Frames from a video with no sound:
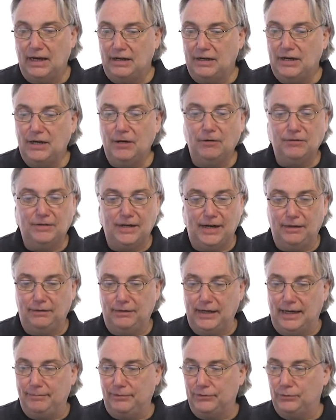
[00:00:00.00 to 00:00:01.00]
Here, data
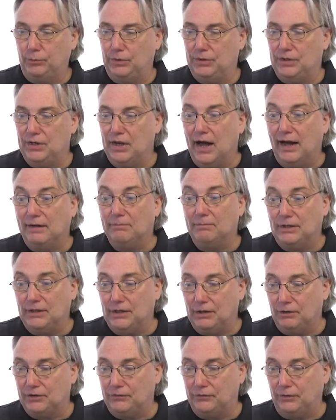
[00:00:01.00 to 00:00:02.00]
labels would not be
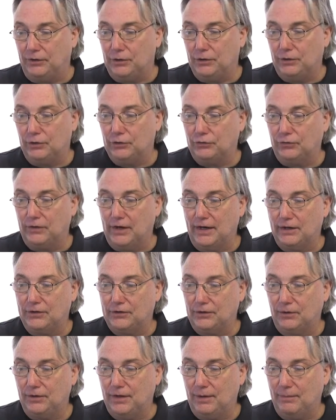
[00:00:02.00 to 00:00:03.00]
useful. You can try to
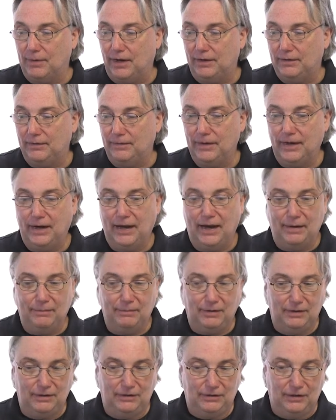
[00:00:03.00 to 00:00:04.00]
turn them on,
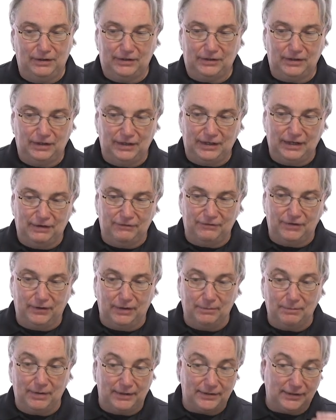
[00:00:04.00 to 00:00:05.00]
but it's going to get
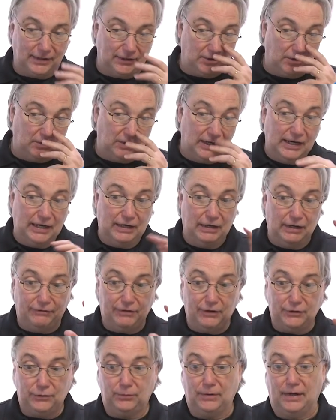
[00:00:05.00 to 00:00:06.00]
very messy. So if
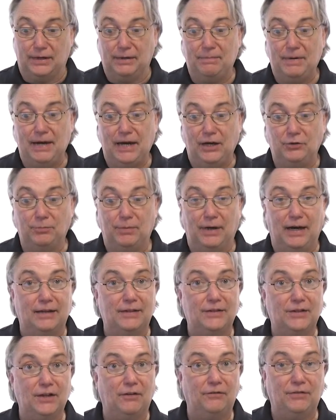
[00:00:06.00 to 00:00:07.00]
this were on a page by
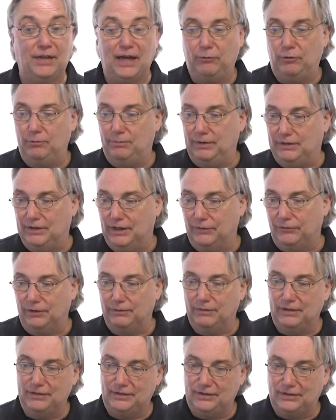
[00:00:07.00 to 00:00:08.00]
itself, that would be
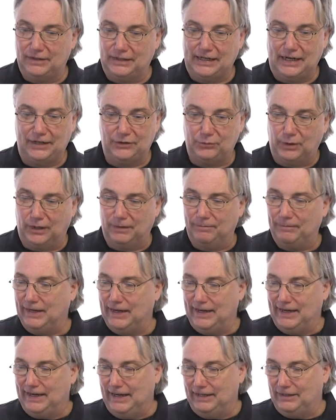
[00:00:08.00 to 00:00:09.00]
different. This is a case where
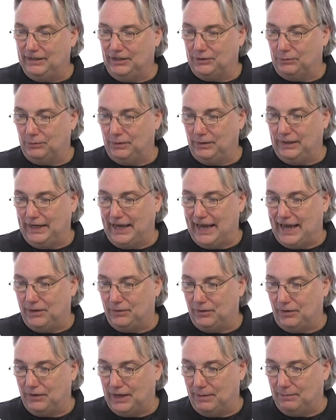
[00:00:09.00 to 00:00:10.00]
it doesn't really add
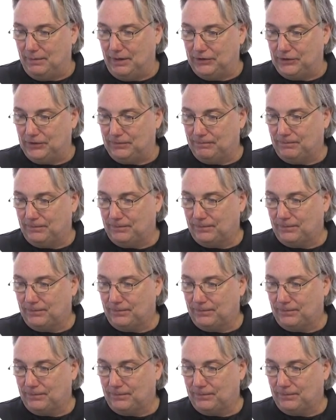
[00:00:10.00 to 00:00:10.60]
all that much.